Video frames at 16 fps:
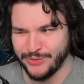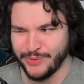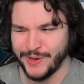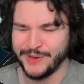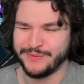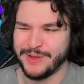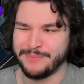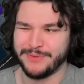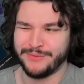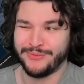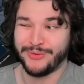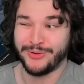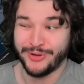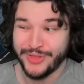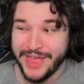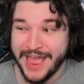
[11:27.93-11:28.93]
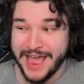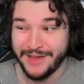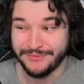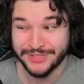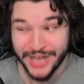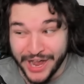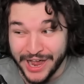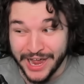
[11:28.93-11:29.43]
rid of it before they have
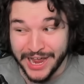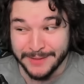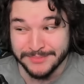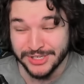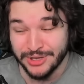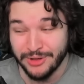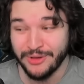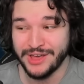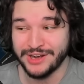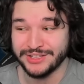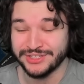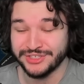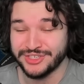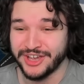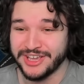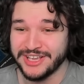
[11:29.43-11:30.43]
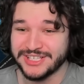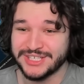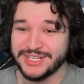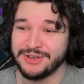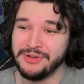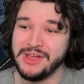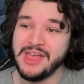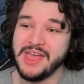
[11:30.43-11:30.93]
time to go ahead and Zuckuss
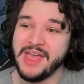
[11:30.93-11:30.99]
you,